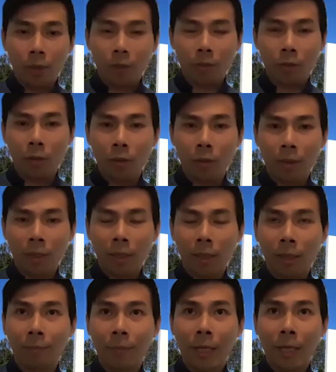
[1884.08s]

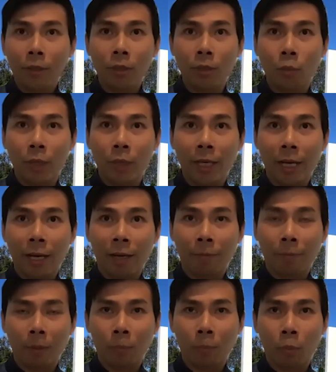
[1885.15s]
So actually, we have
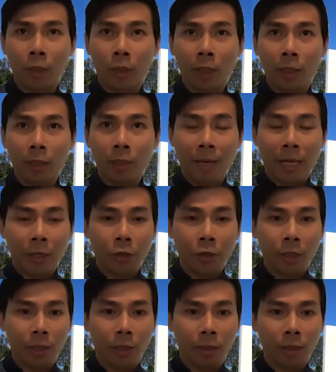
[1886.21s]
a pretty
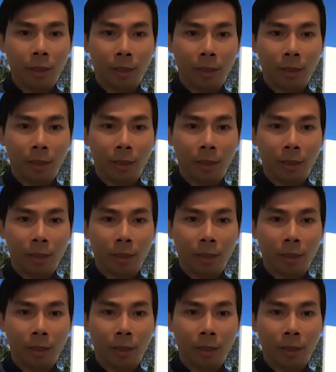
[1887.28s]
spacious